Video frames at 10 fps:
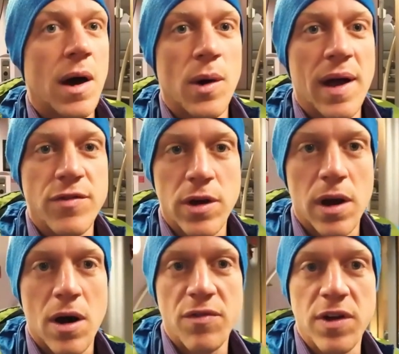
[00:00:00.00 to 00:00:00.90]
Now I have to
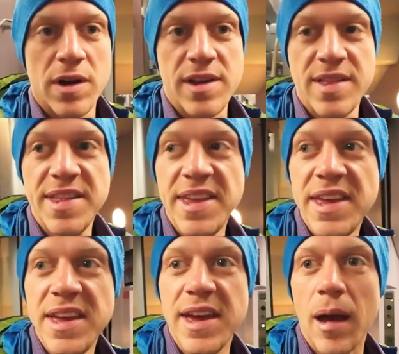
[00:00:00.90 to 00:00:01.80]
get off here in
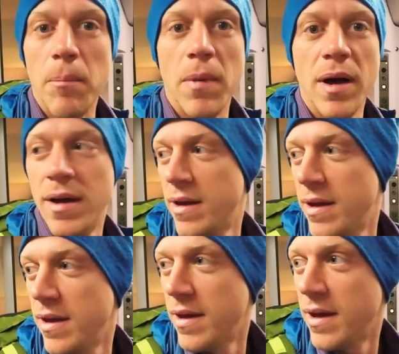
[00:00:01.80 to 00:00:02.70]
Diegem
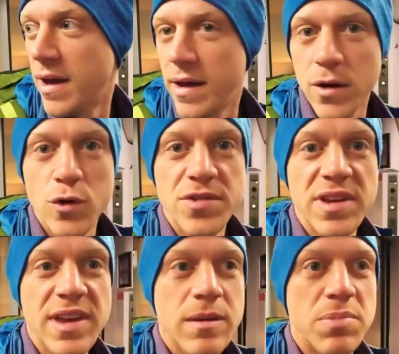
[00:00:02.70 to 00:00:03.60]
and go to
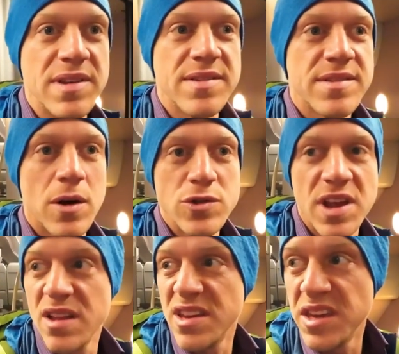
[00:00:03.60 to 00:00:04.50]
Ibis,
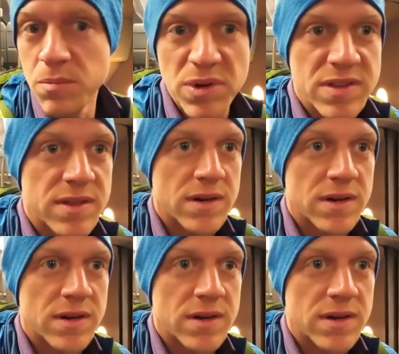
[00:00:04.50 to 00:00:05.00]
Hotel Ibis.